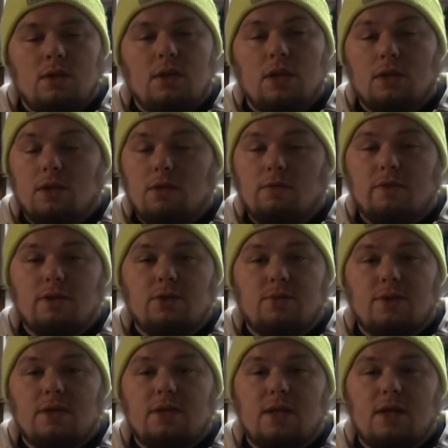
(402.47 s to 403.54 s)
a little over 2
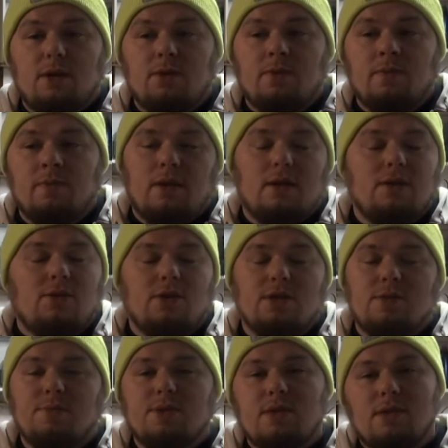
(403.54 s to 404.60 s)
weeks now, and
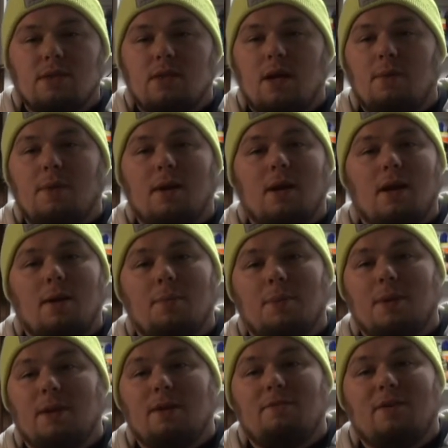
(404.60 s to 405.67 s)
Christmas is coming up,
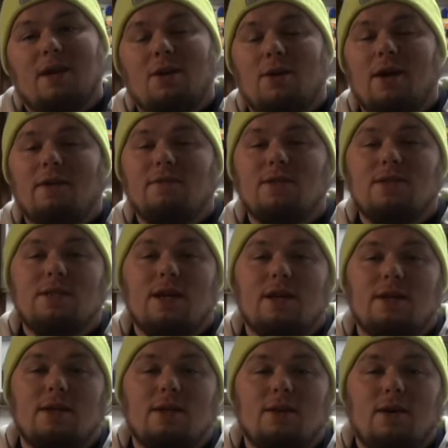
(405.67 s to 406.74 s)
and if I don't have a
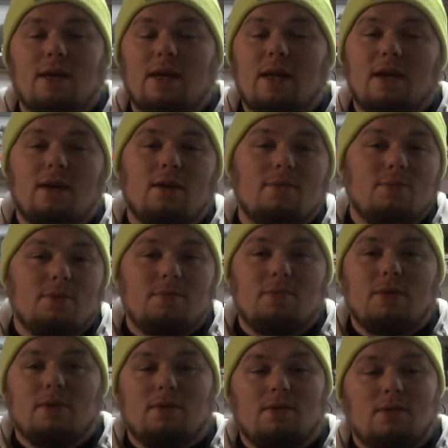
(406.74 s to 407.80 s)
check, I can't help with
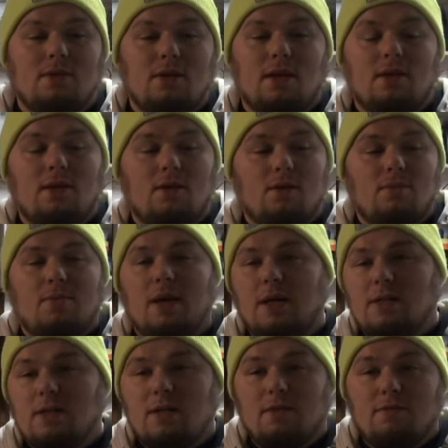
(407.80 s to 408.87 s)
bills, let alone buy
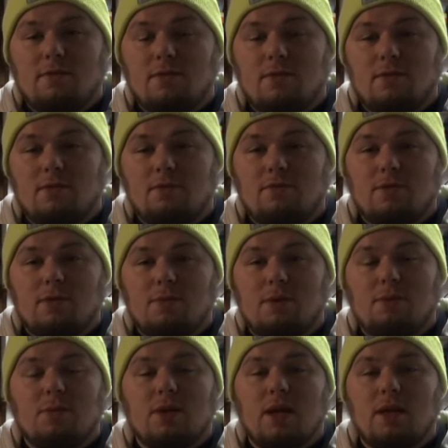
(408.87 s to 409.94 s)
stuff for the
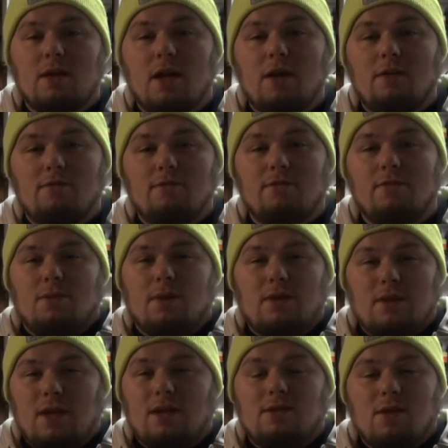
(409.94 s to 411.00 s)
people I love.
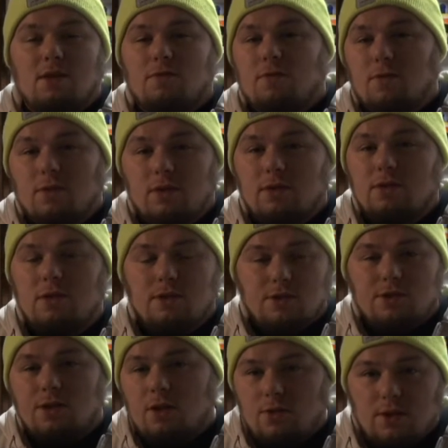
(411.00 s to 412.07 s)
What that's all for is to
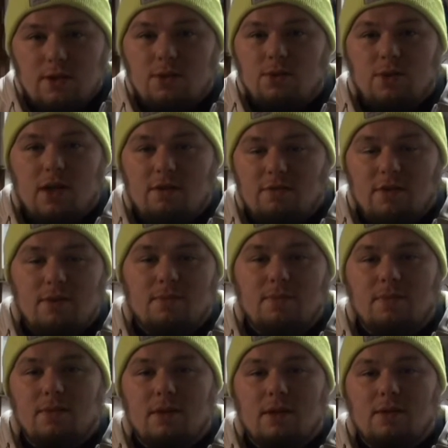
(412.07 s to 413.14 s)
show that you love them.
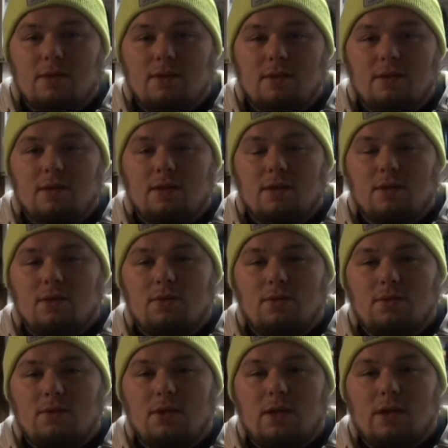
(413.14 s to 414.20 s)
It's
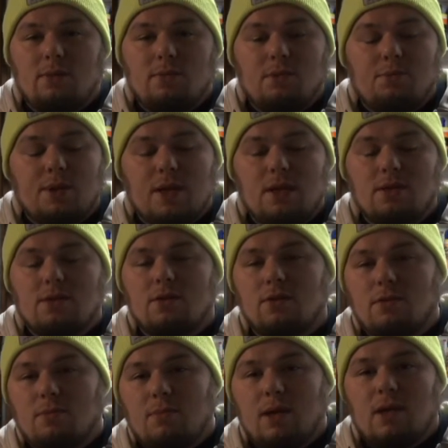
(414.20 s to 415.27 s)
it's not the biggest or
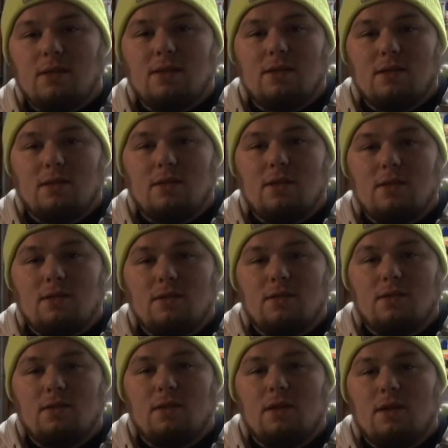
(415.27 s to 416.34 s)
the best. It's